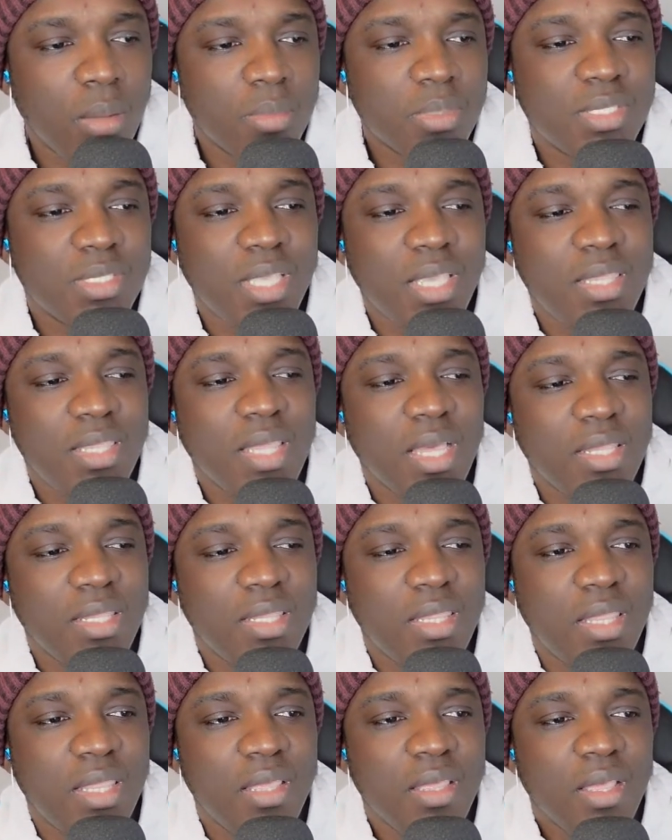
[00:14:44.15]
saying that
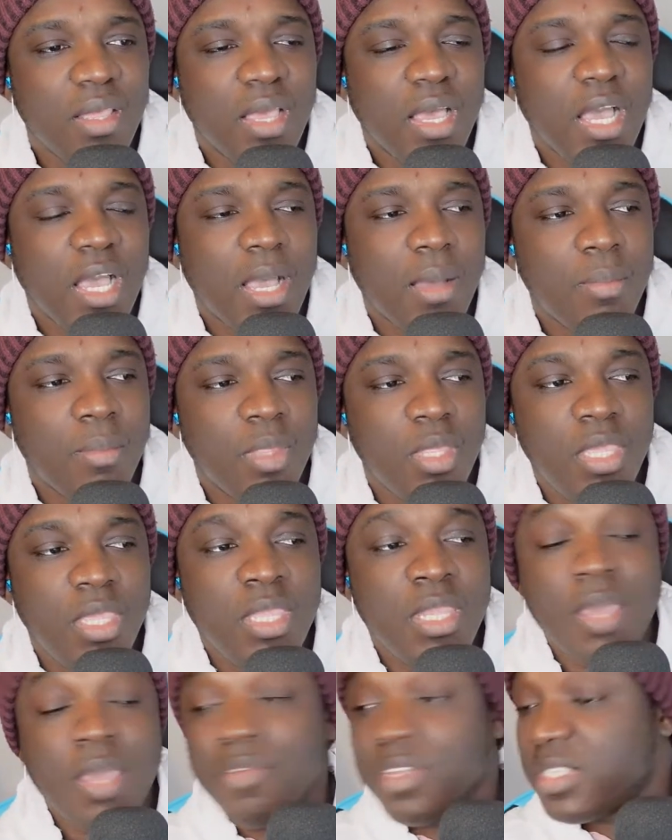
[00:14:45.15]
he
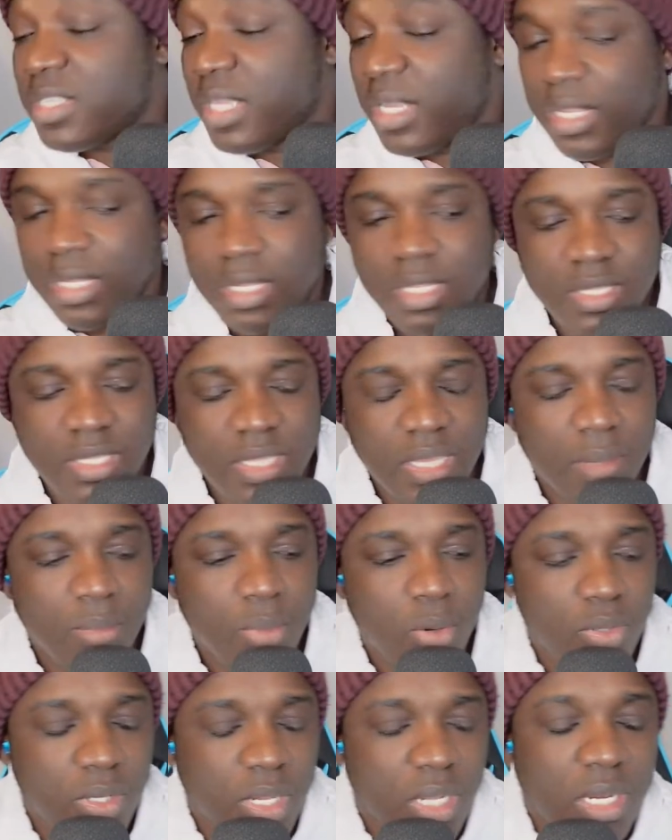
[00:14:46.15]
never said anything
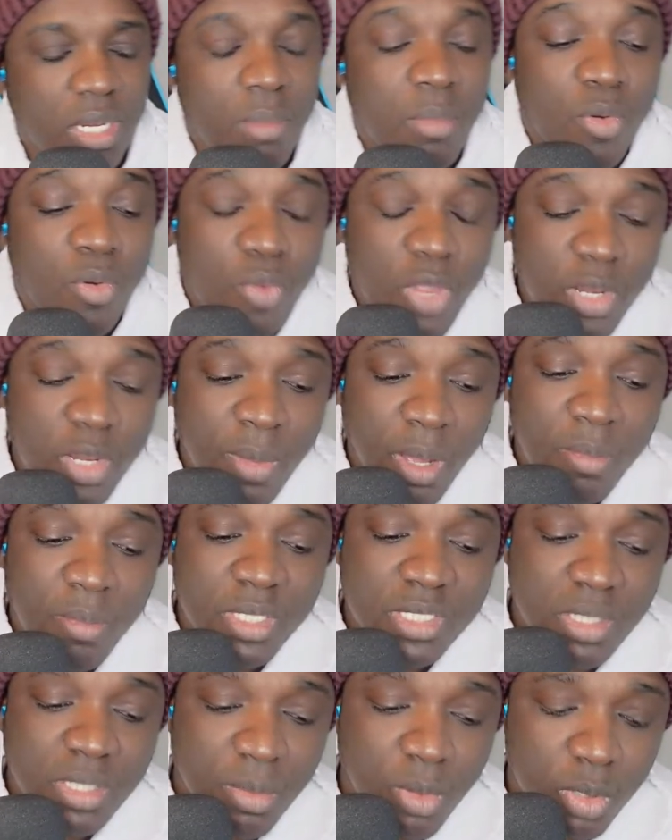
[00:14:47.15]
about that. Let me read back
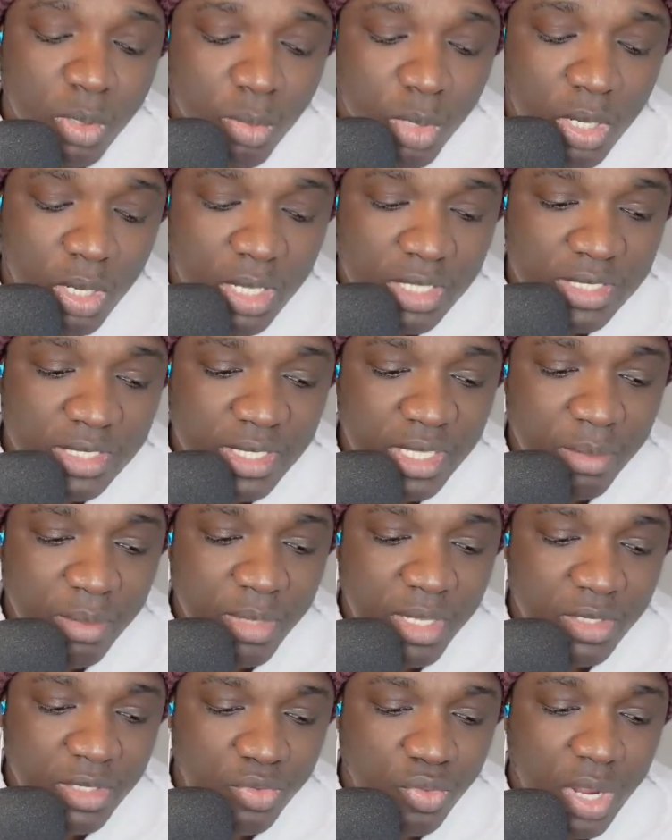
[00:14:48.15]
Mr. Butler's
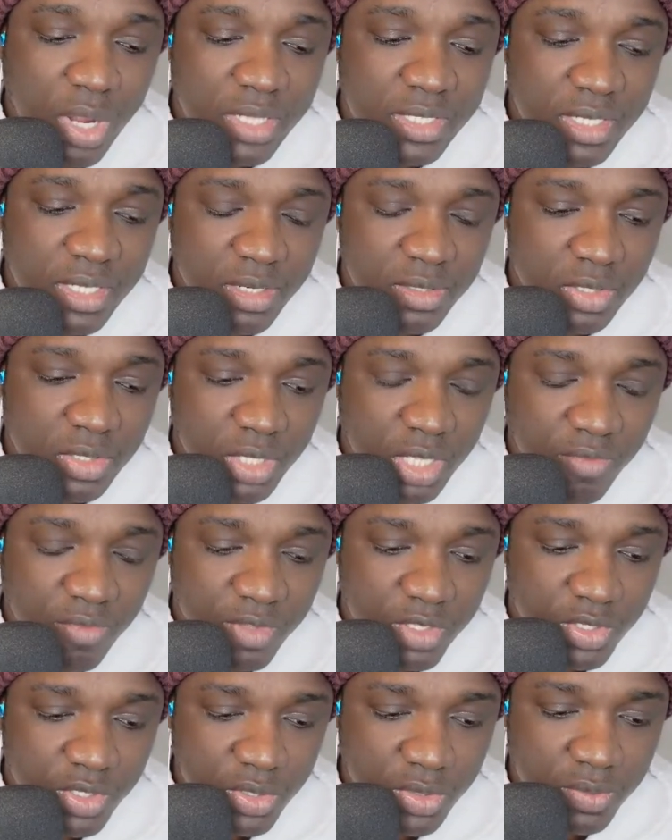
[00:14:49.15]
statement right here to give
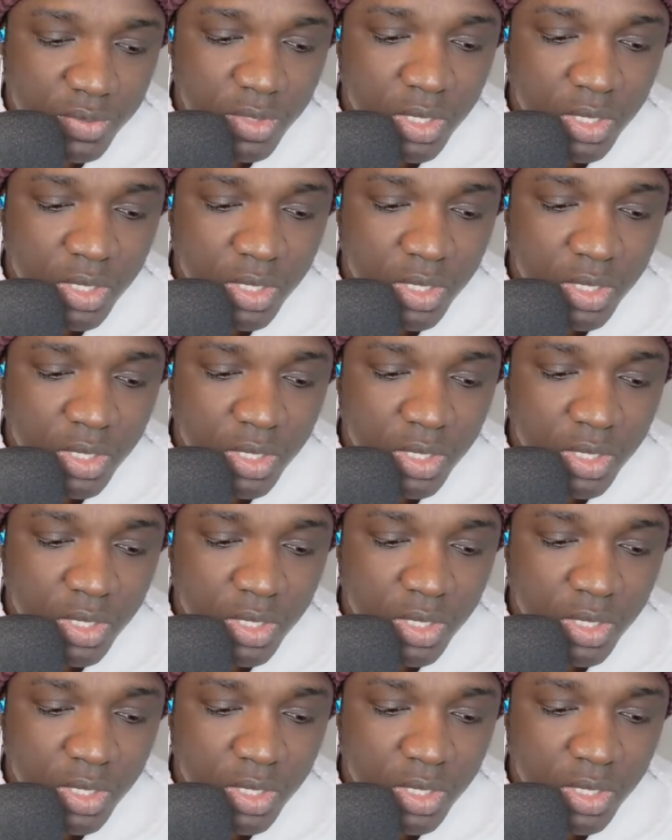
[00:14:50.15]
it to you.